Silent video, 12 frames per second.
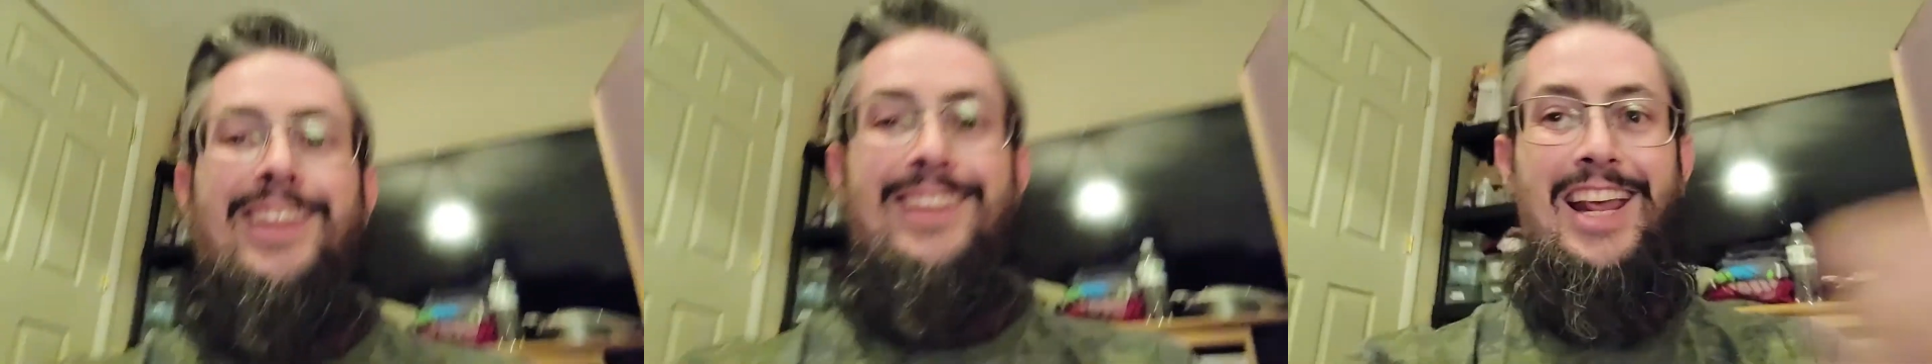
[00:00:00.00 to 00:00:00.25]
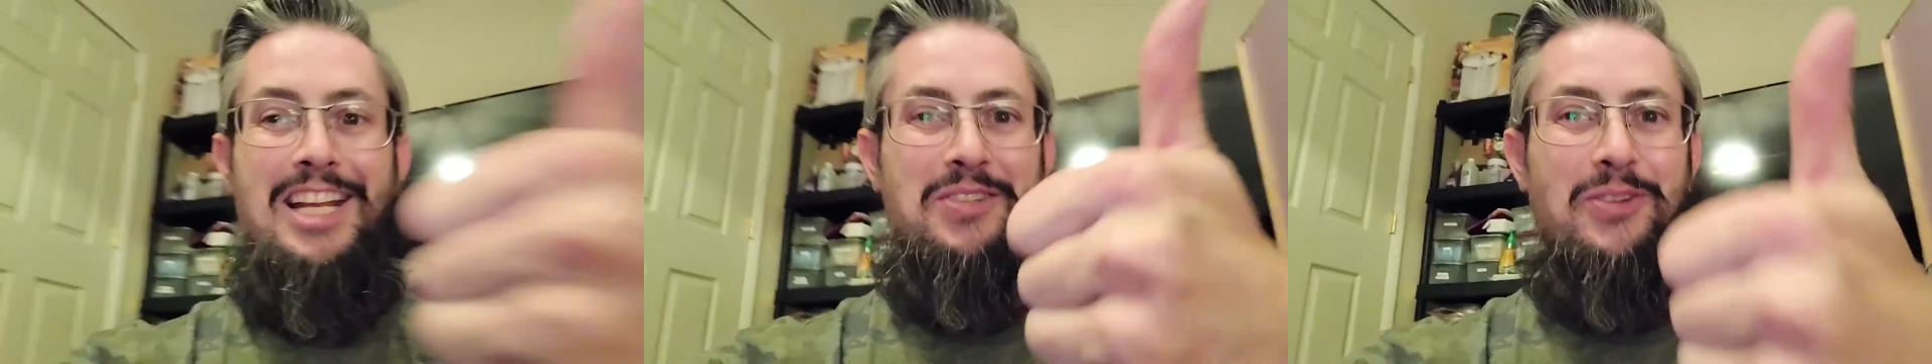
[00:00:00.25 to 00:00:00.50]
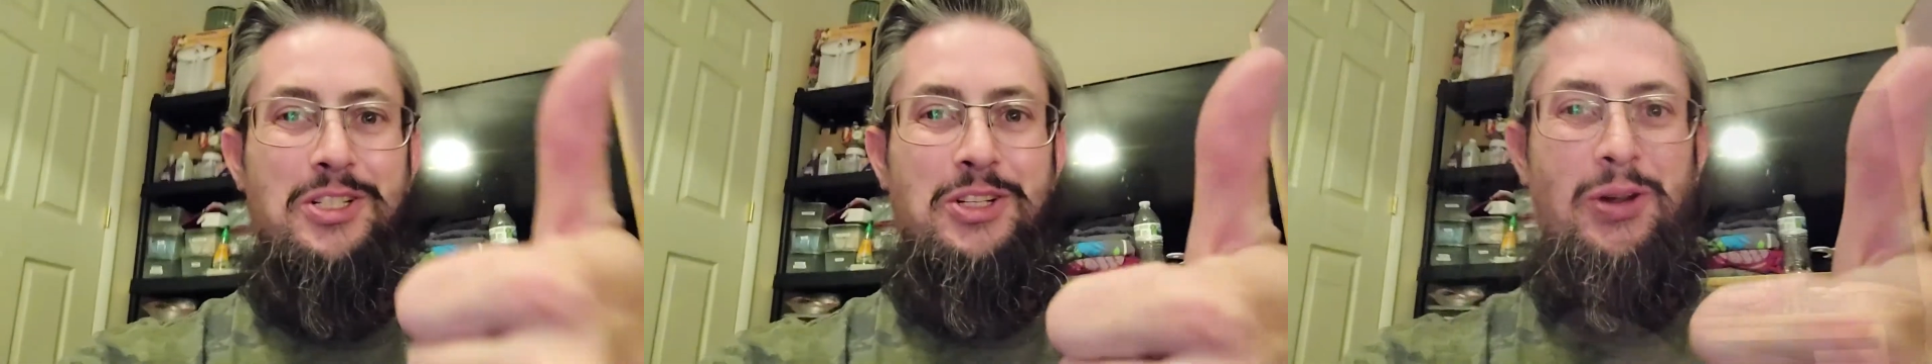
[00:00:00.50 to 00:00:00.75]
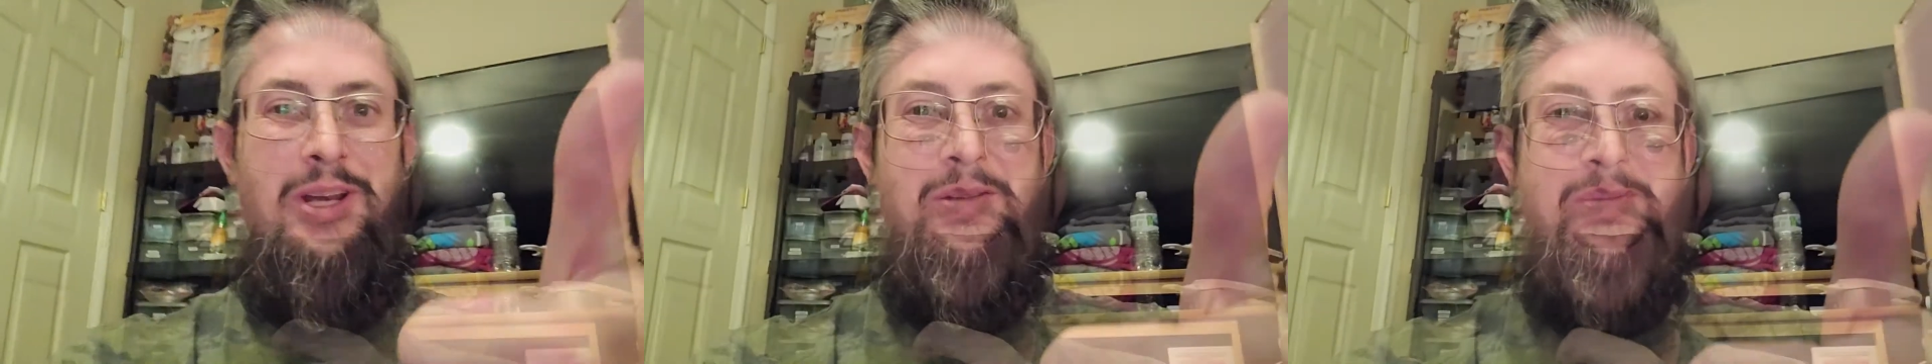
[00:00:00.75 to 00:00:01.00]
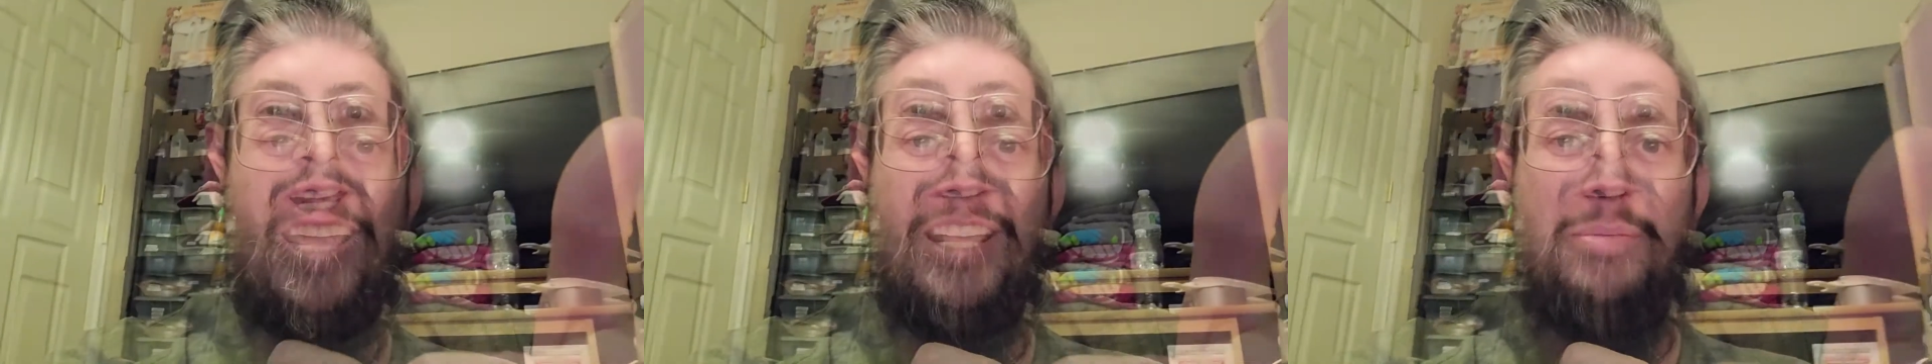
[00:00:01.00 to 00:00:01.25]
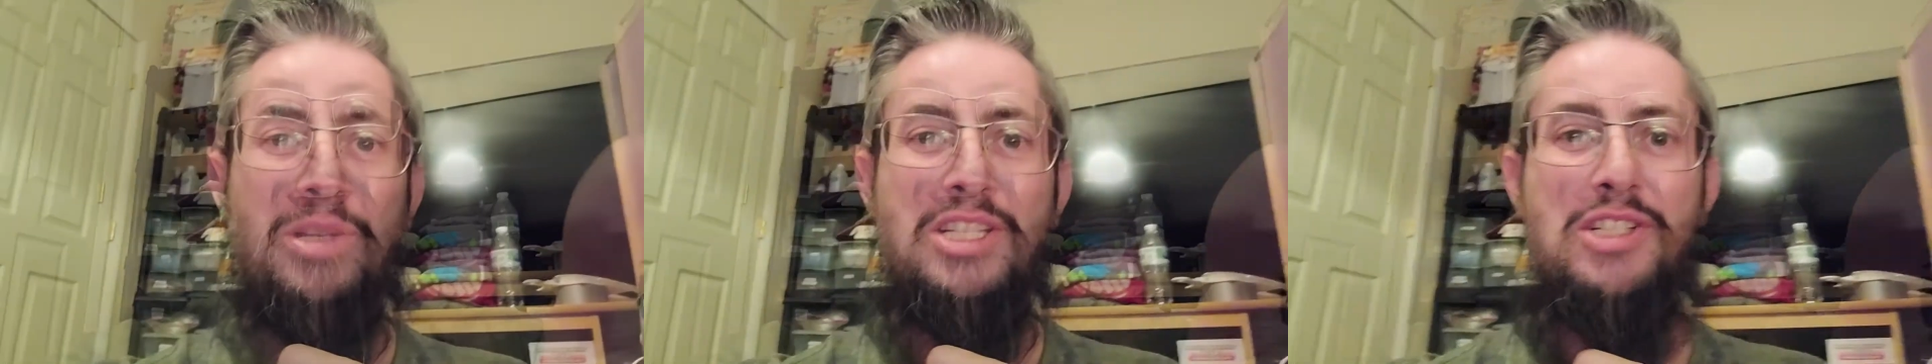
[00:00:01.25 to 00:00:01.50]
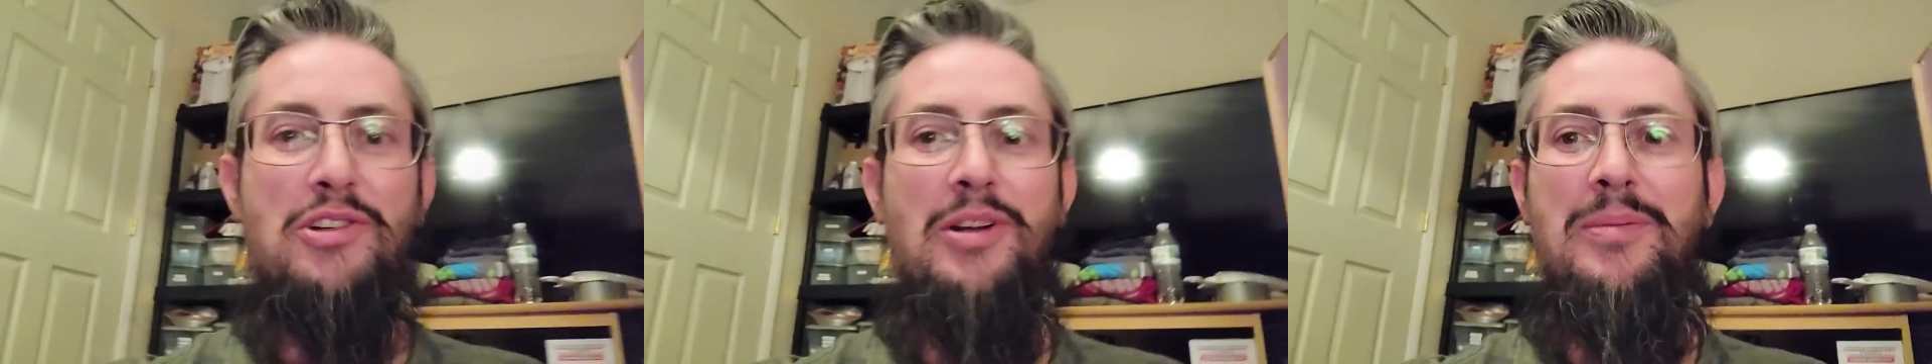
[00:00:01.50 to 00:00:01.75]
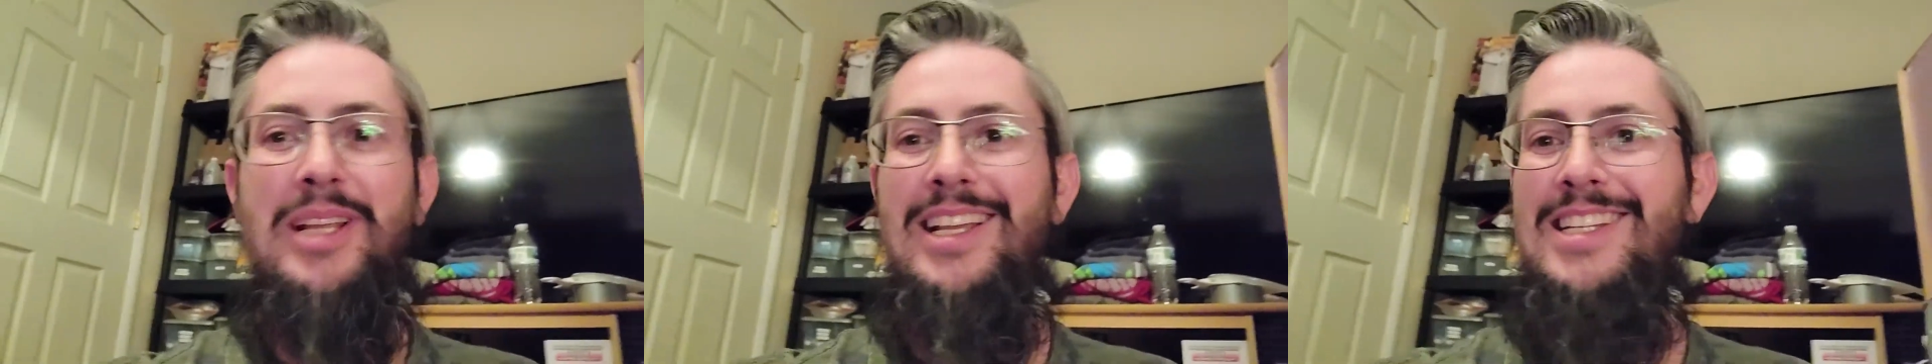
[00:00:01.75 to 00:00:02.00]
Thanks for joining me, I if I
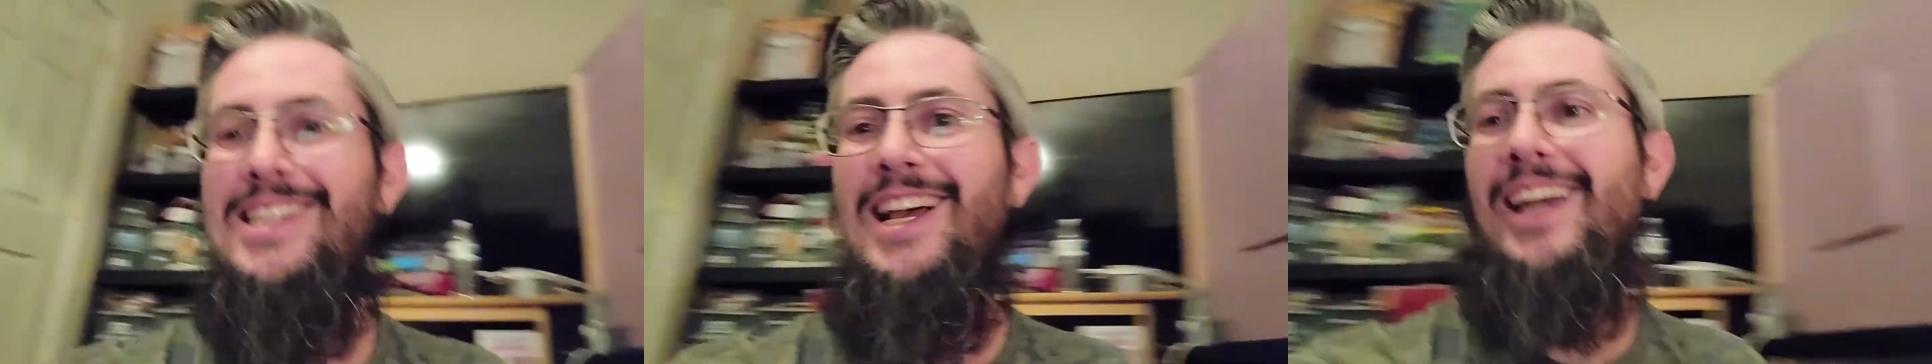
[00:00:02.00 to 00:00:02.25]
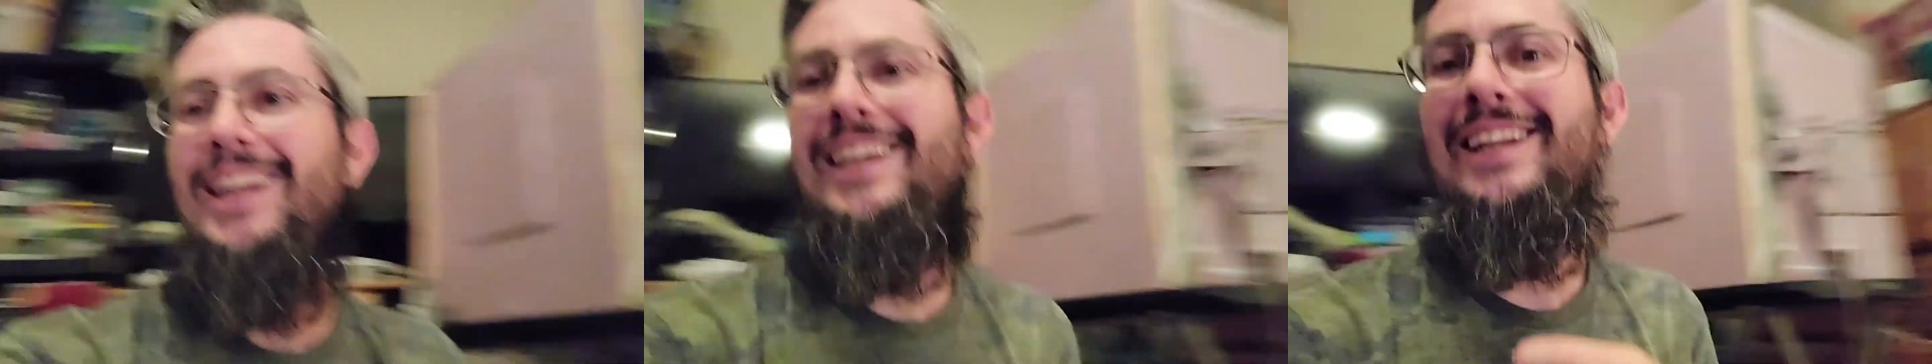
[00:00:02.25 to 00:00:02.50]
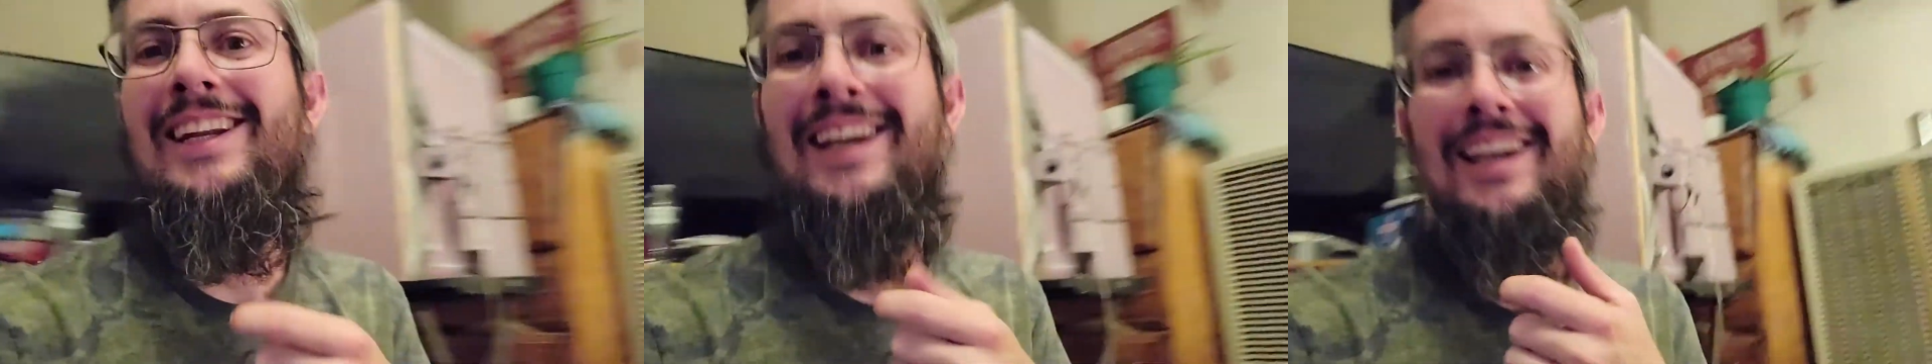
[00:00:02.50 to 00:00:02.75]
extremely excited